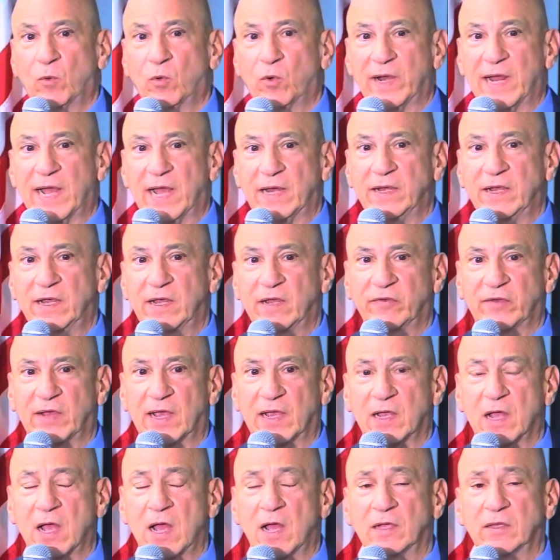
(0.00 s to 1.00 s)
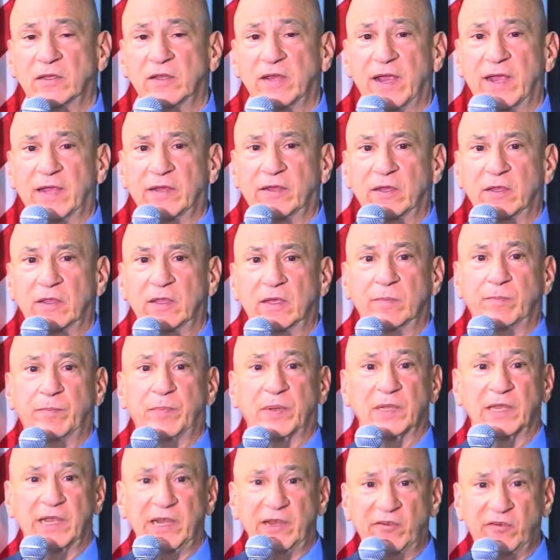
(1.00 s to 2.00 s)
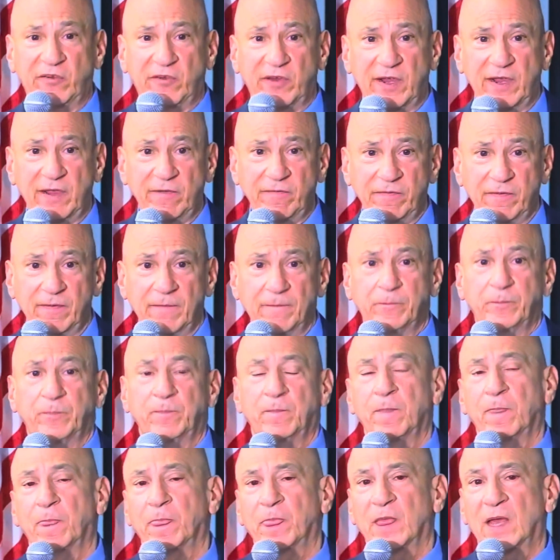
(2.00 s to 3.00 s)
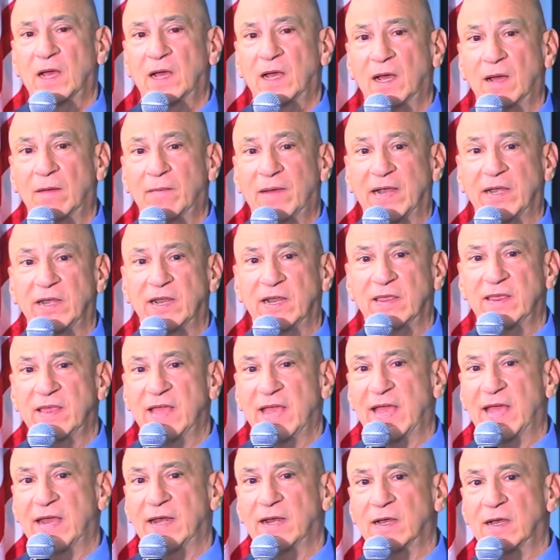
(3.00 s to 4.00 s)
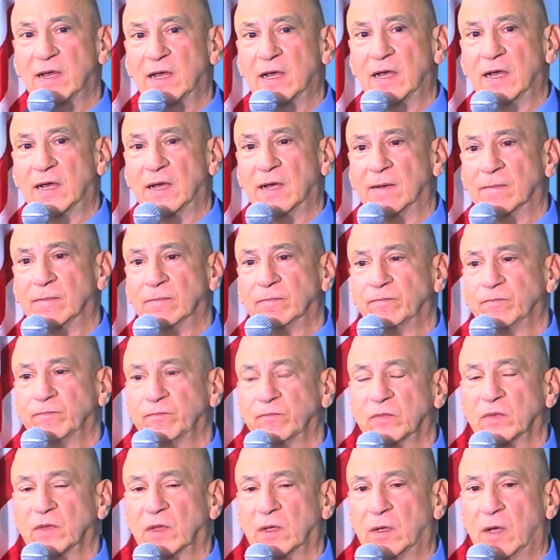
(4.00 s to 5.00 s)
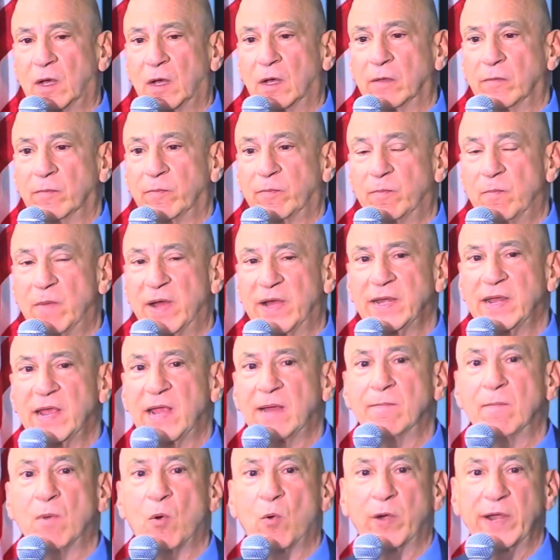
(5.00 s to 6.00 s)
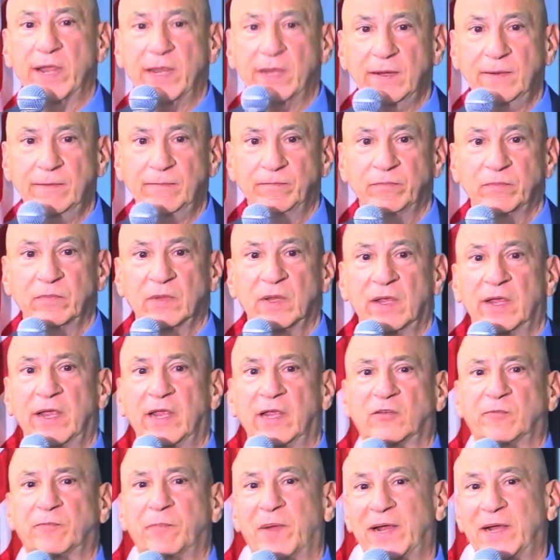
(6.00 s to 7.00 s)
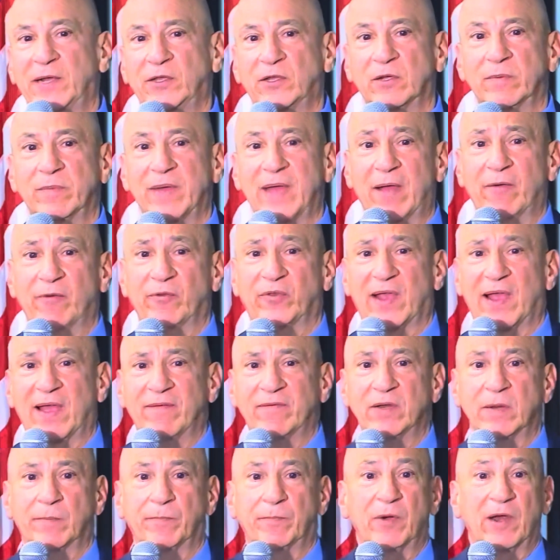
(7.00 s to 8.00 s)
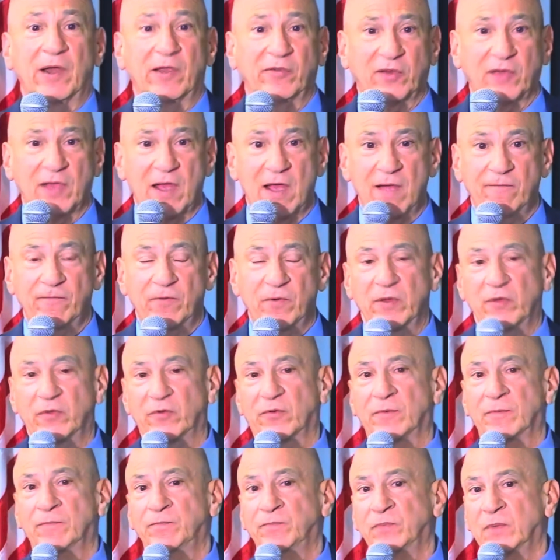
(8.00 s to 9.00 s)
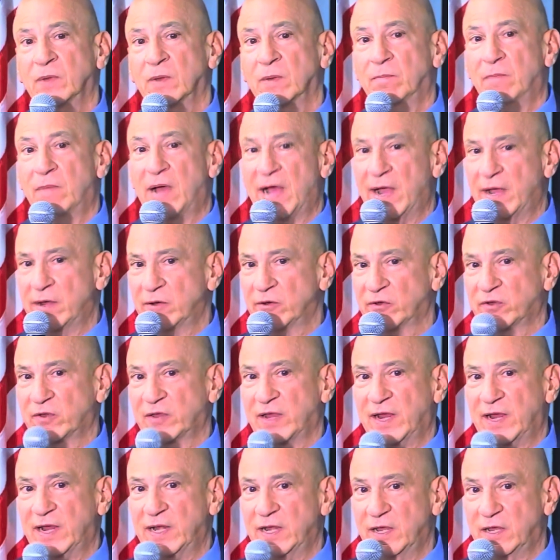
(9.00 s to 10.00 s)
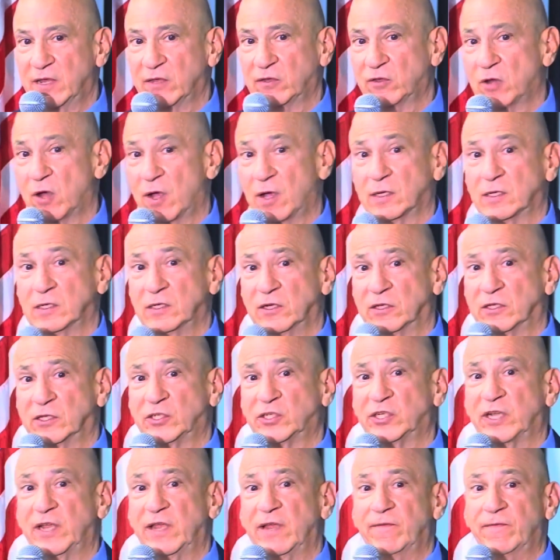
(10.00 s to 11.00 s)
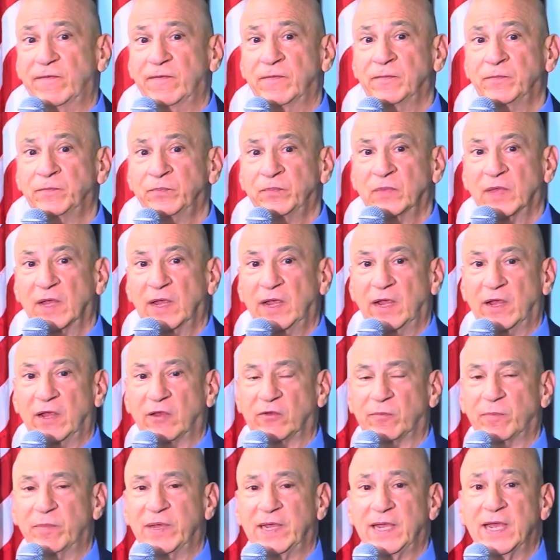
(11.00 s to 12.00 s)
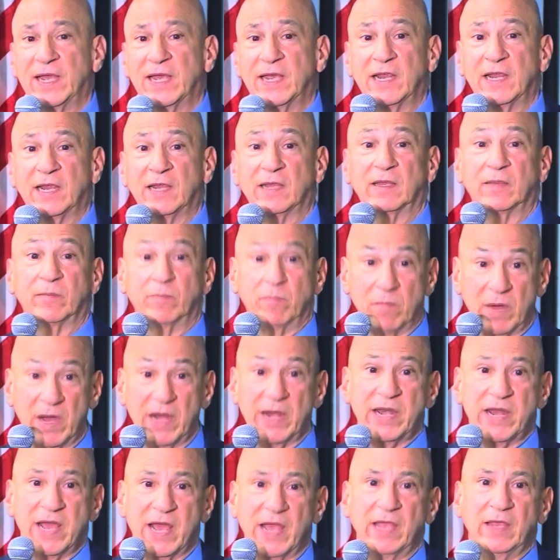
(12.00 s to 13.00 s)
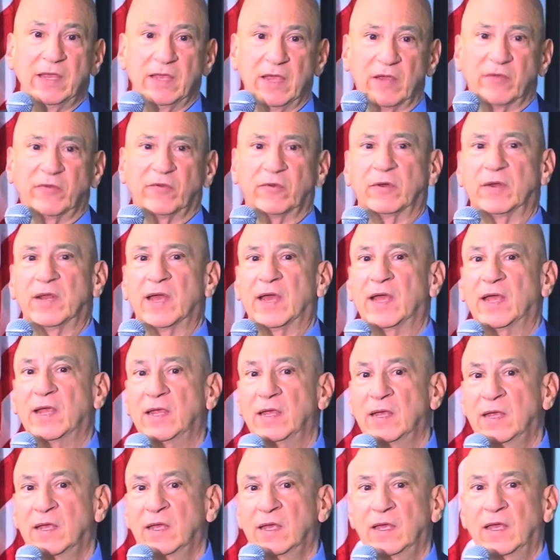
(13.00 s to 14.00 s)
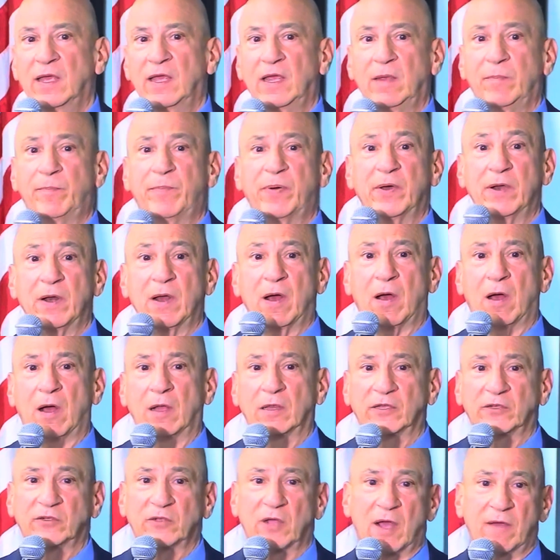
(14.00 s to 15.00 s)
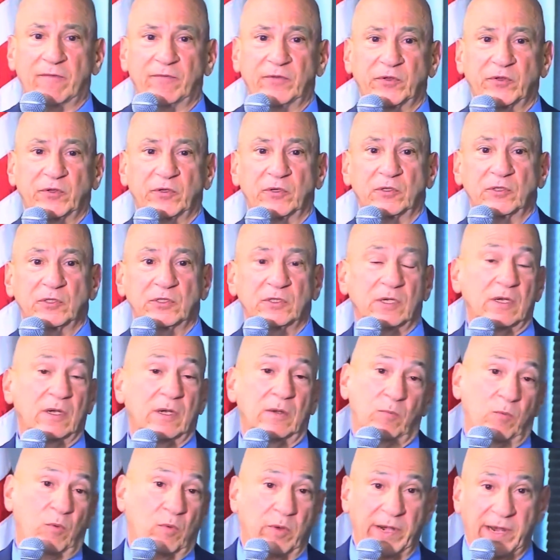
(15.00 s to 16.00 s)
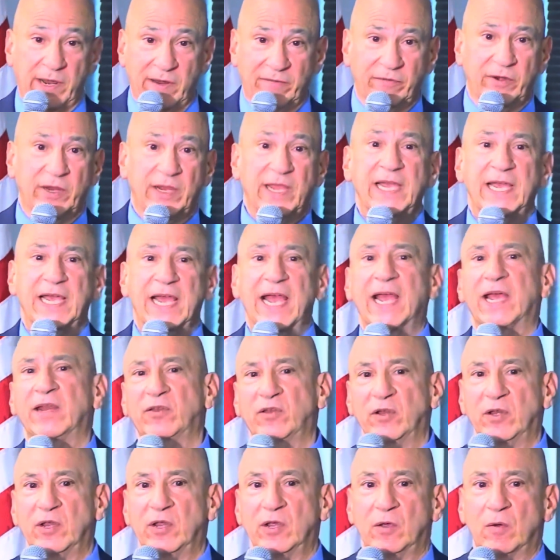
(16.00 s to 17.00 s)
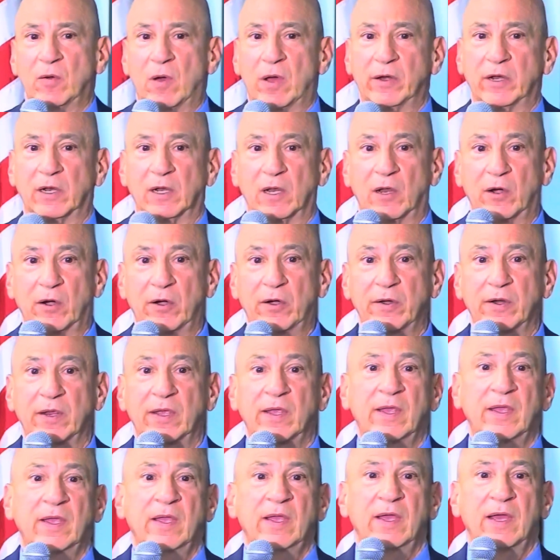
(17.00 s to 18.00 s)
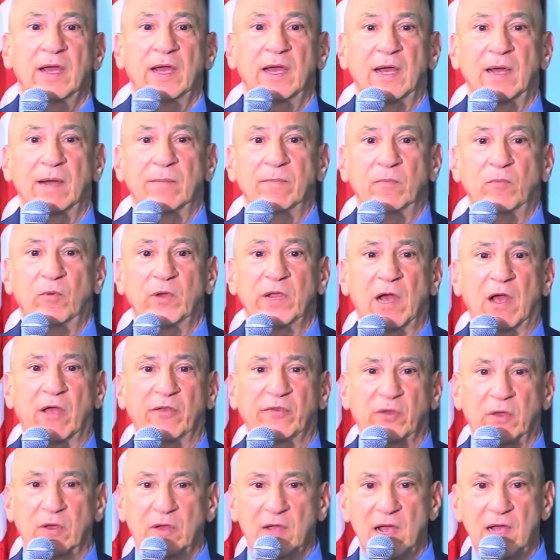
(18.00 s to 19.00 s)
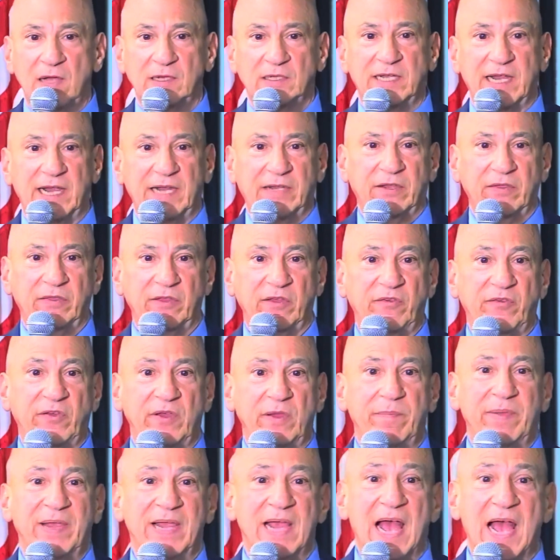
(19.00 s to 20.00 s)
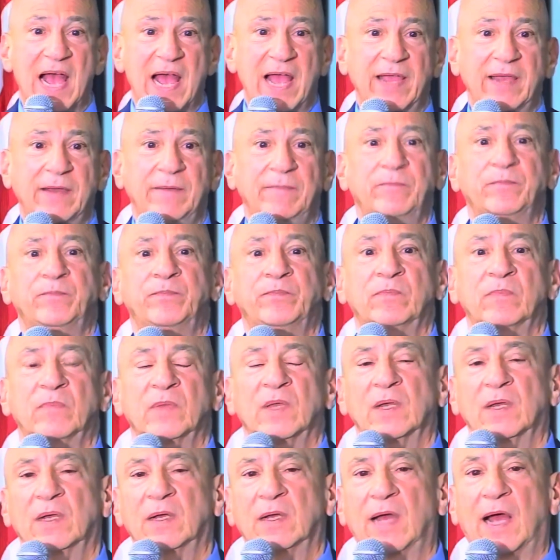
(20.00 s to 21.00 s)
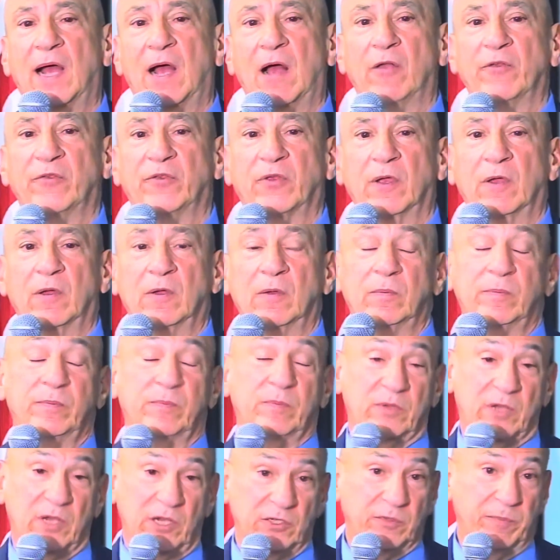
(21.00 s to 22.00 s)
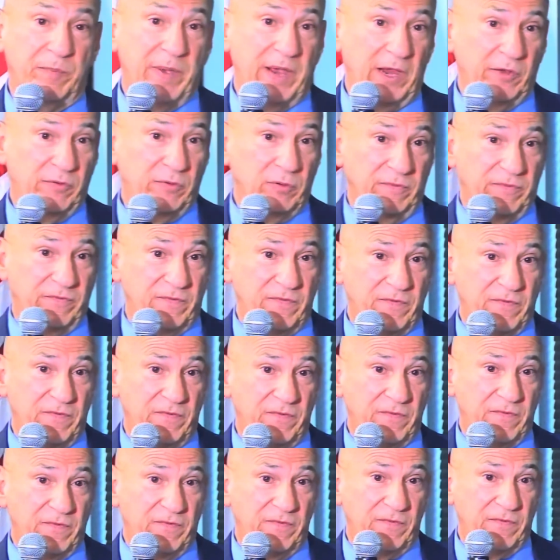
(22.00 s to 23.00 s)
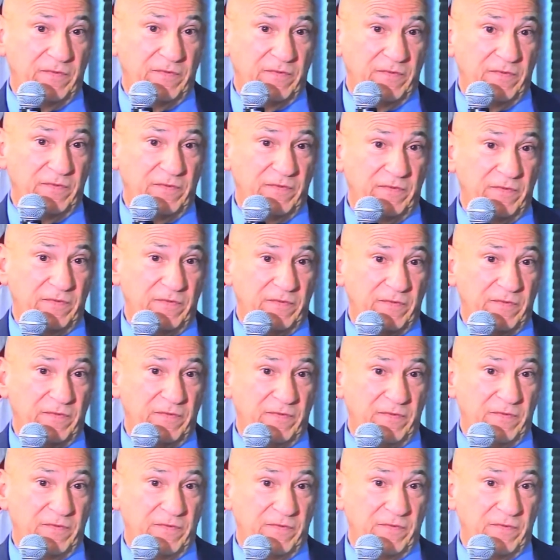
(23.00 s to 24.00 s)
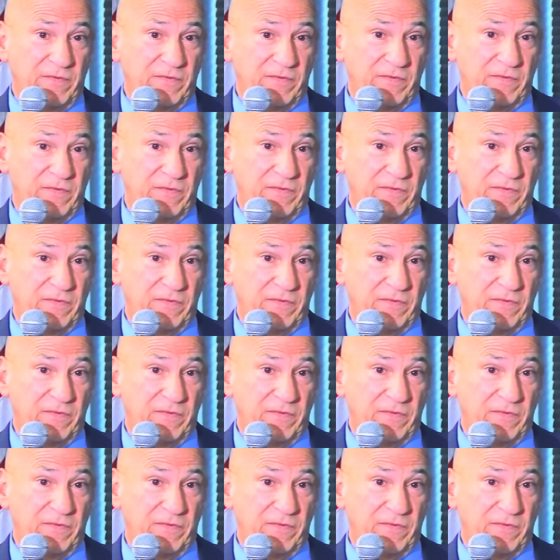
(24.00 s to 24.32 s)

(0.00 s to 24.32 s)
what I did is I contacted the police chief. Um, I did that um, on Monday morning, explained to him I was having a press conference. My understanding and talking to the chief is beginning Monday, yesterday, he put all his officers of whatever he had to do on alert. Um, we also contacted the GBI. I also touched base with... Folks, this is the